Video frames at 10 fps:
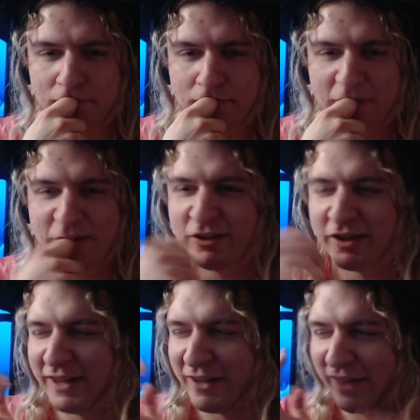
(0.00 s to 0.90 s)
He's just got
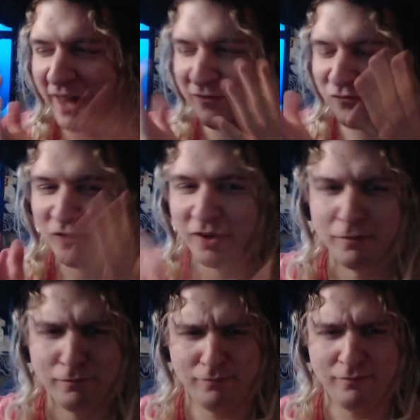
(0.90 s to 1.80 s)
like that
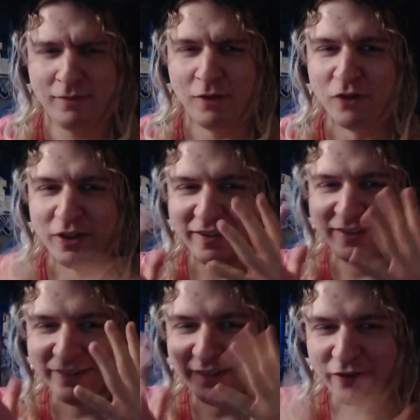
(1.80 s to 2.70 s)
really
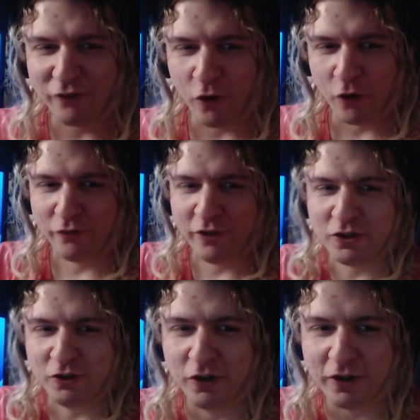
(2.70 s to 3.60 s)
stiff,
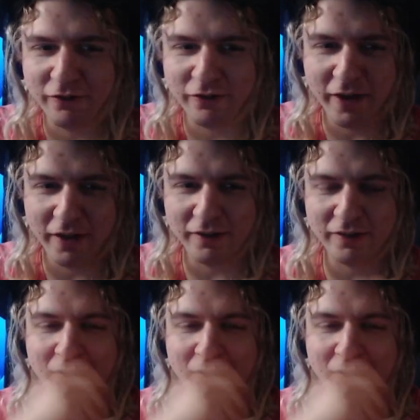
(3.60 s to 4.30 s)
artificial looking face.